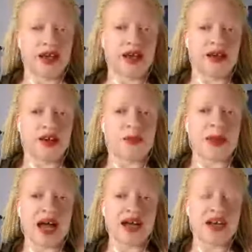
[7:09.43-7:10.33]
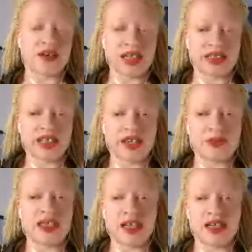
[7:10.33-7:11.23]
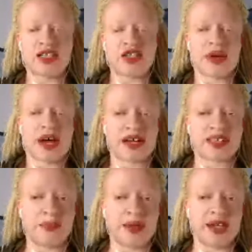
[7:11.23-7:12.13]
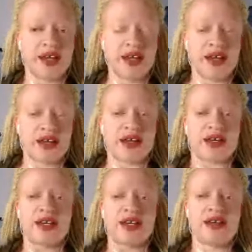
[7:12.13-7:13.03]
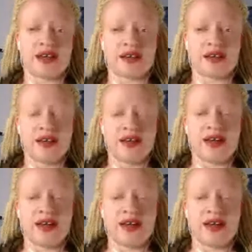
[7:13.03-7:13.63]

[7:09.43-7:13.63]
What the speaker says: I know that seems tedious, you guys, but again,